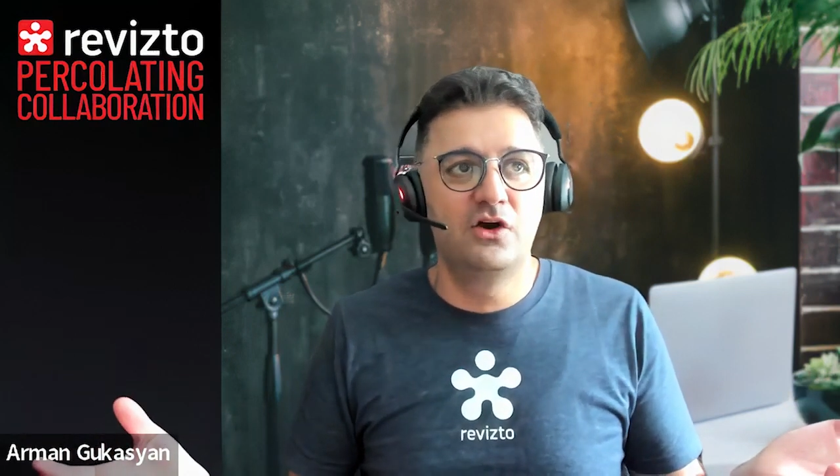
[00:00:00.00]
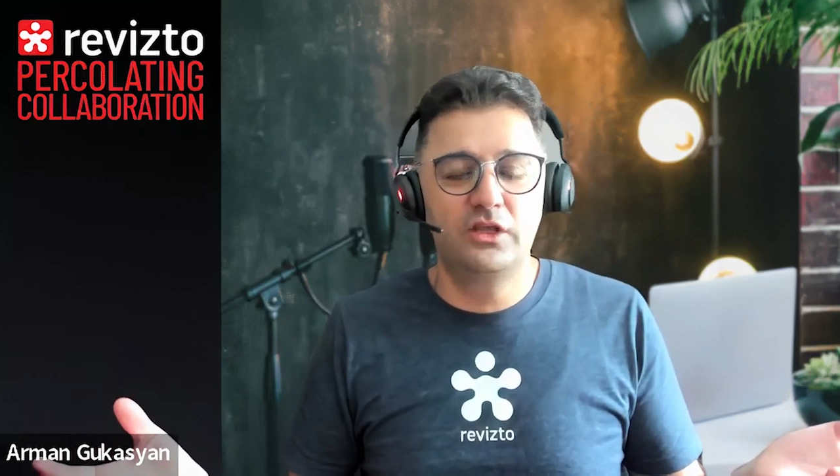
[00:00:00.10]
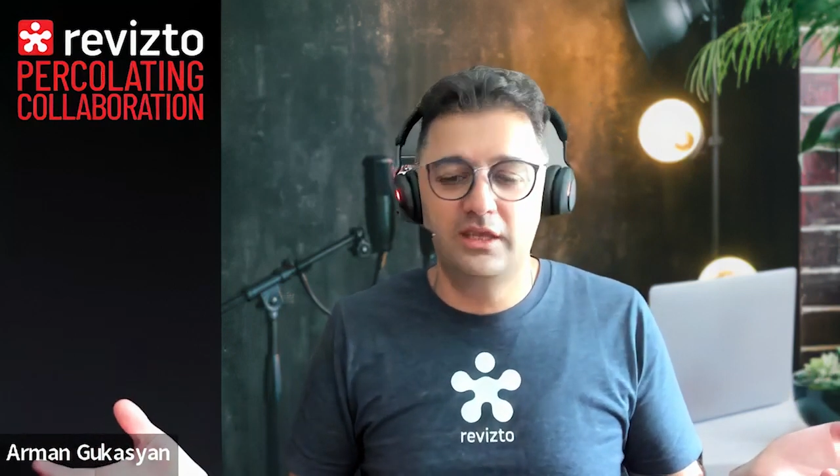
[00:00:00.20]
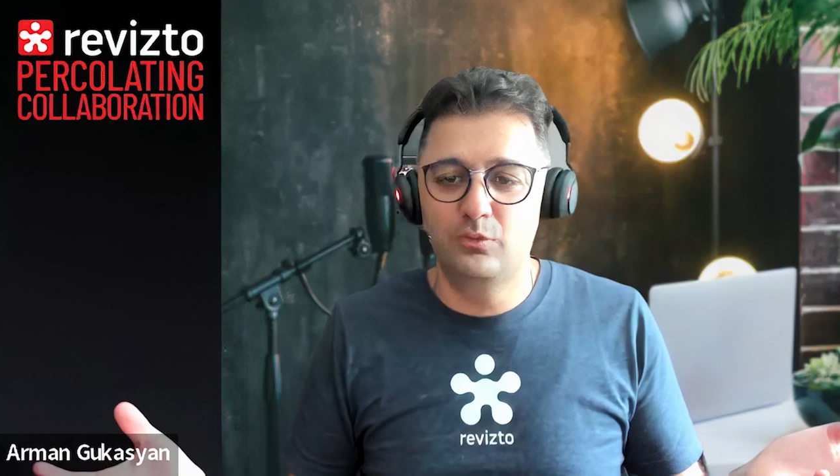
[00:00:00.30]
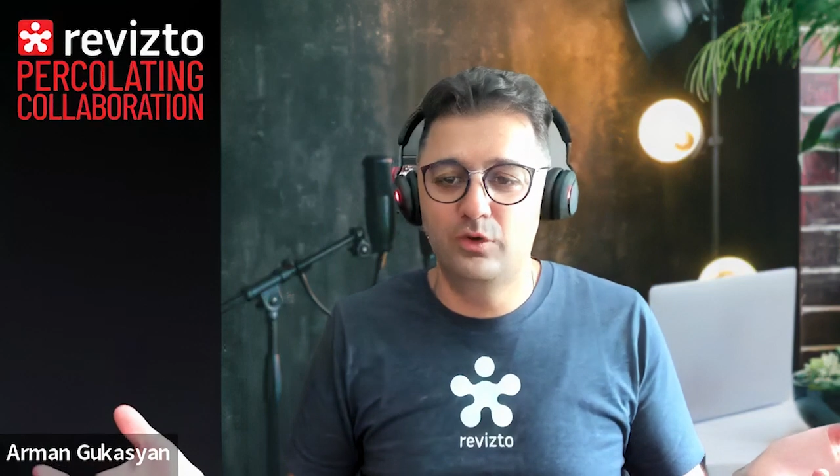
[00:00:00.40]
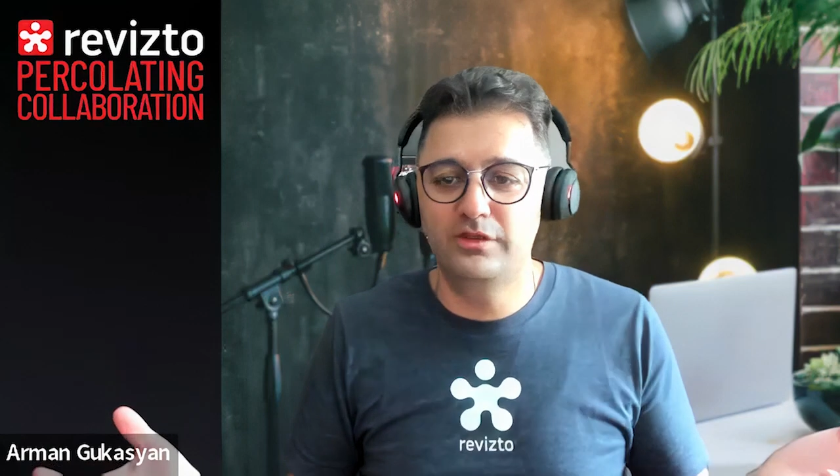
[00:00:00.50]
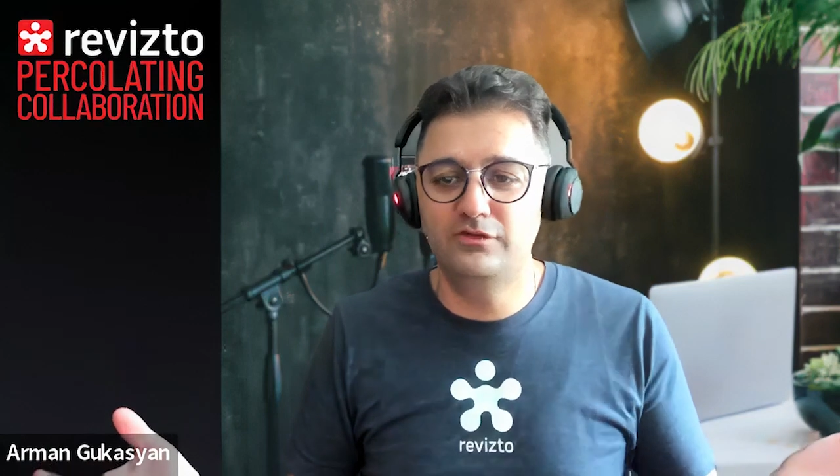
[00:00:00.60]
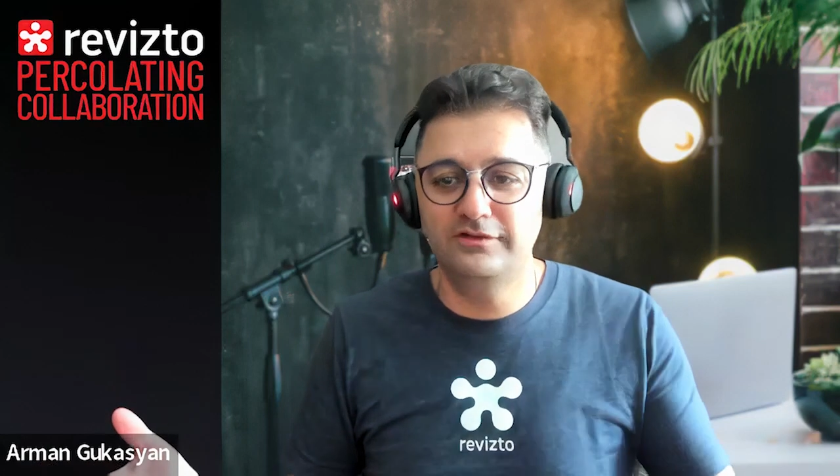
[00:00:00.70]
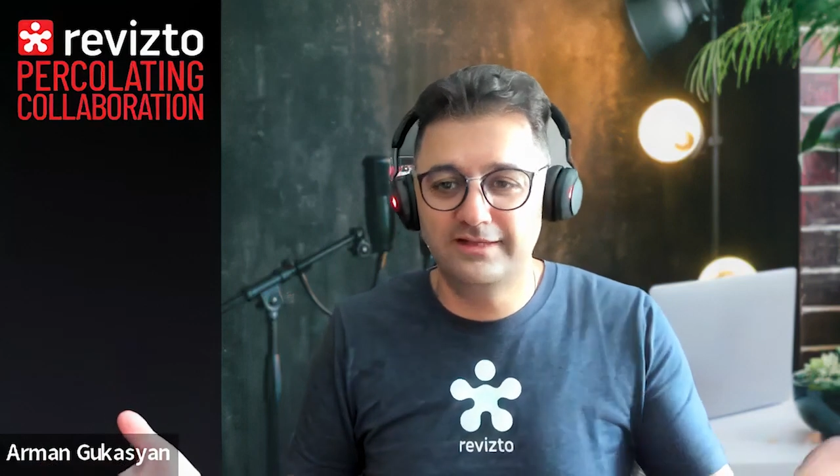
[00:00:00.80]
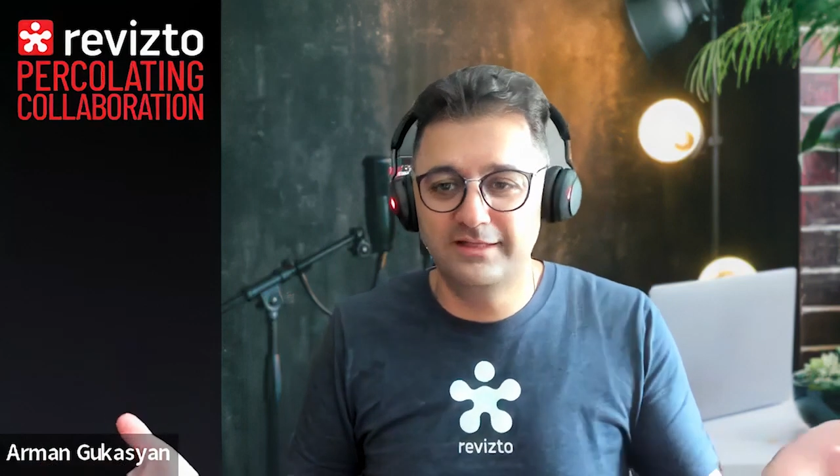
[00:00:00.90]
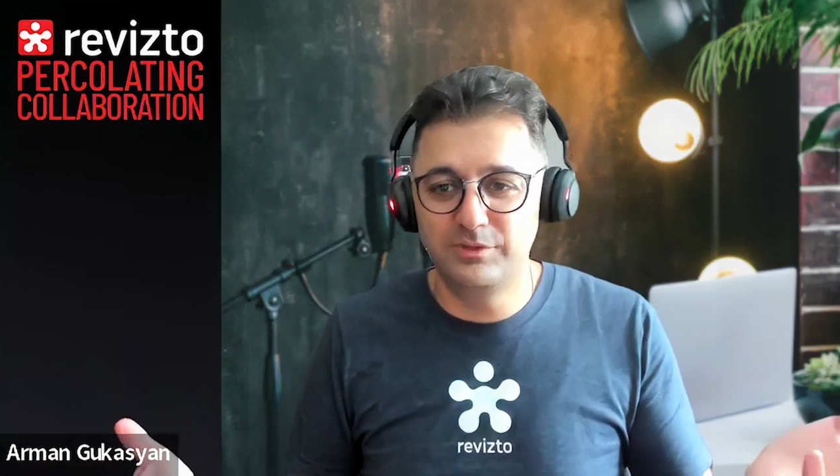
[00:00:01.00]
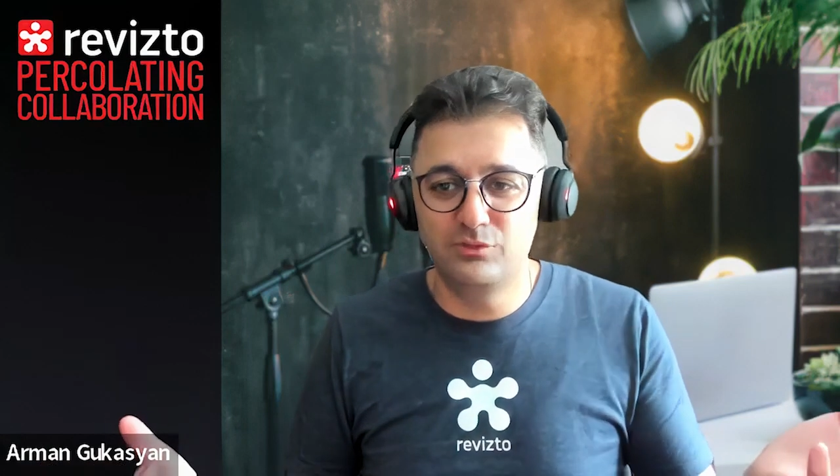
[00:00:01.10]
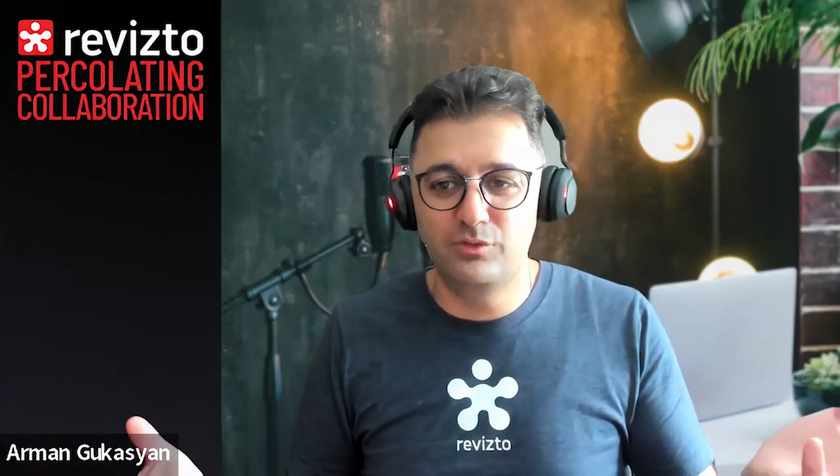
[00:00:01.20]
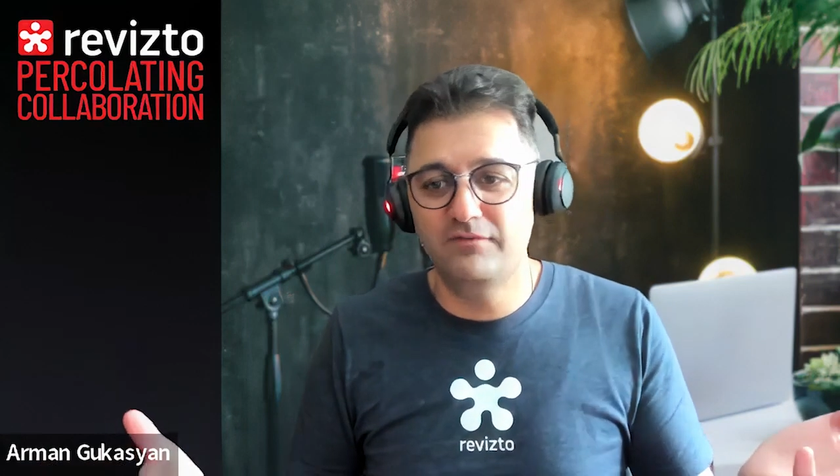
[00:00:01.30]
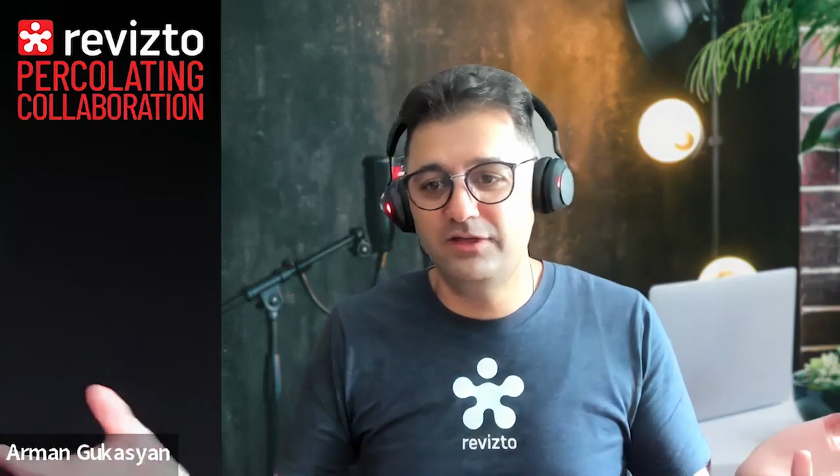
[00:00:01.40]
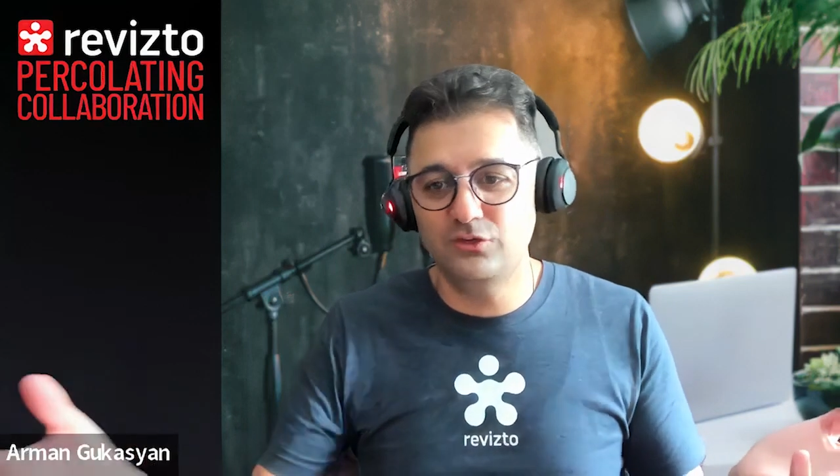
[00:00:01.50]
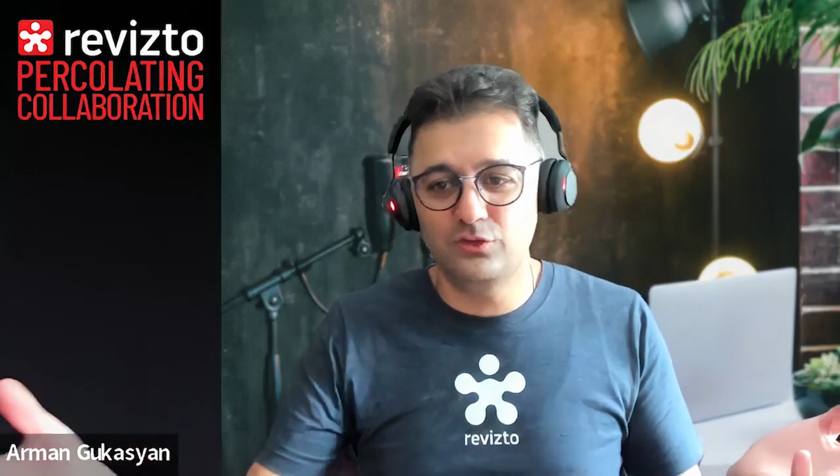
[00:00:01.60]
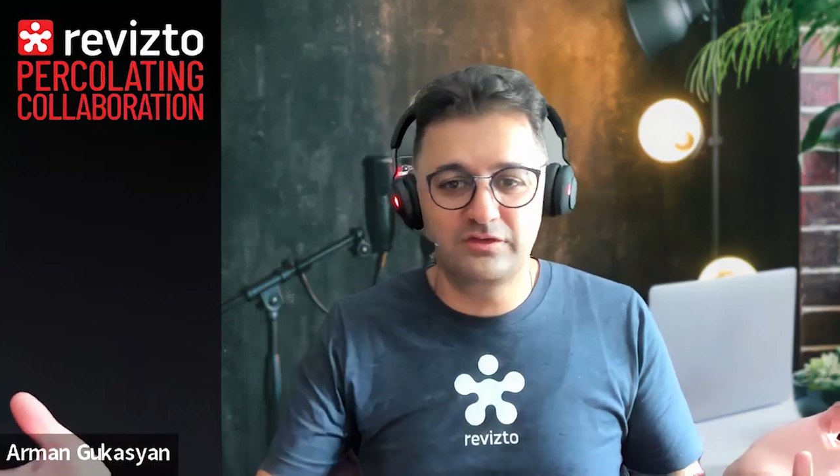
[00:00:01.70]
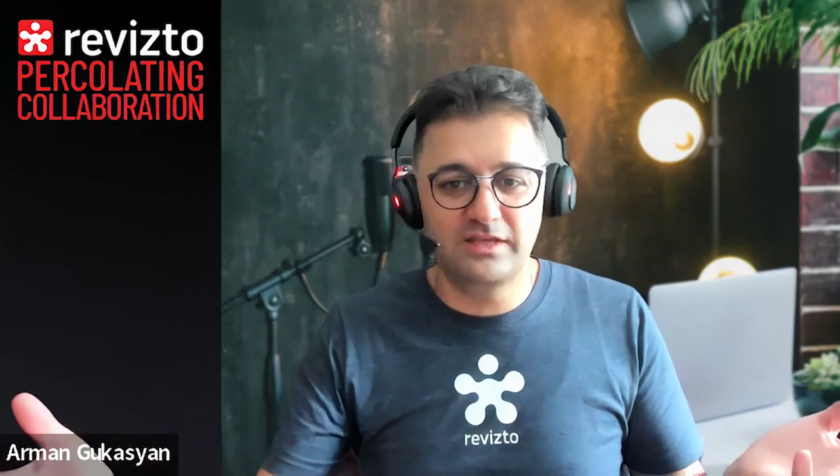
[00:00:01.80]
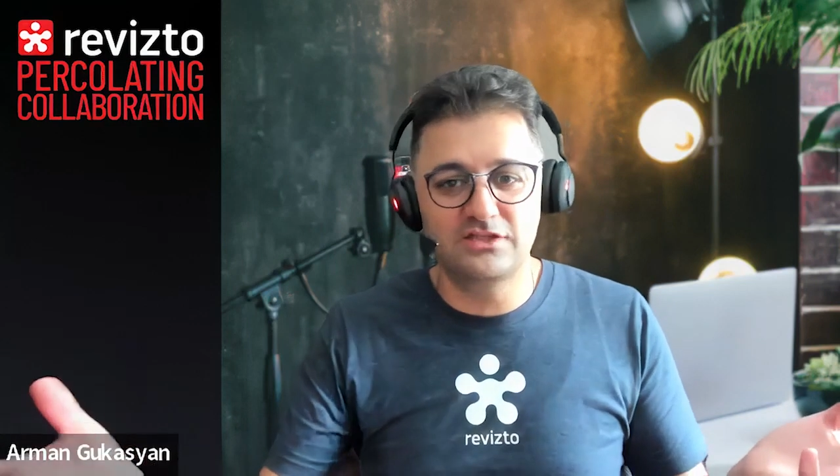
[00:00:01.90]
okay, whether it's going to be Revit
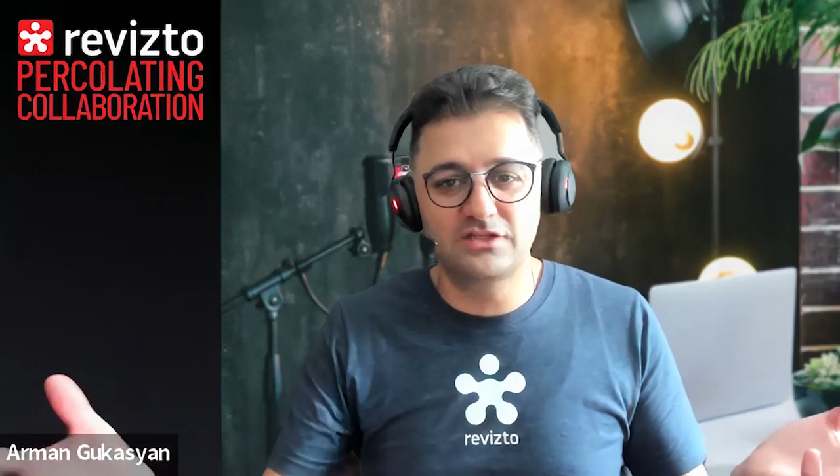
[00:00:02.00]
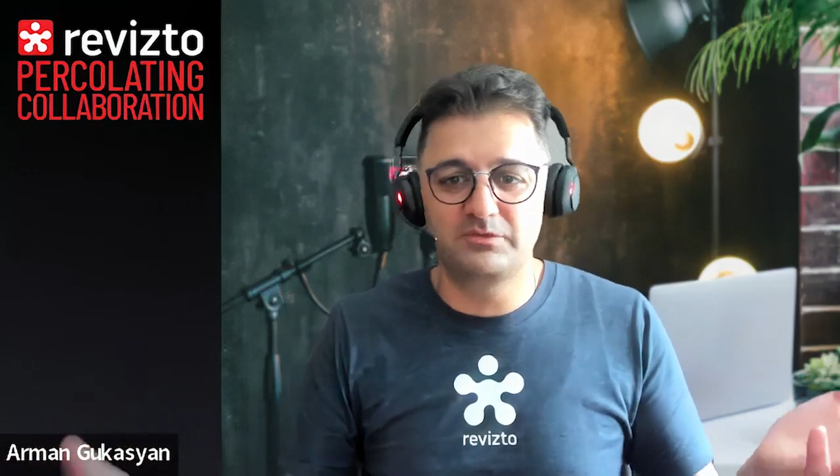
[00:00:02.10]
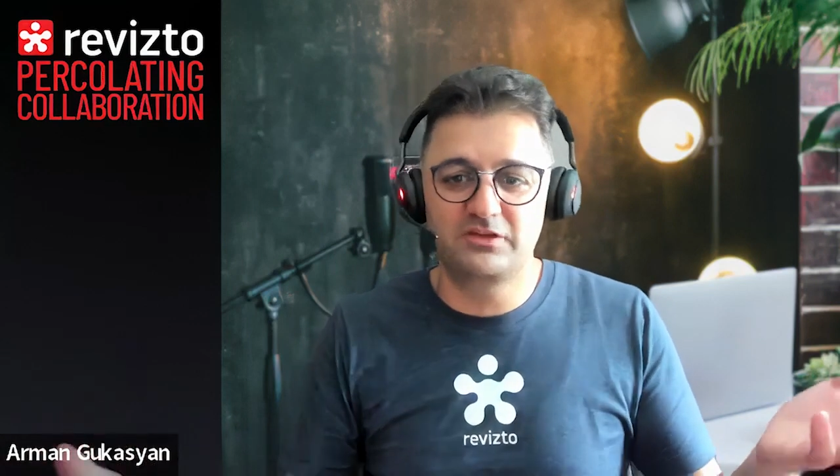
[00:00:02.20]
or SketchUp.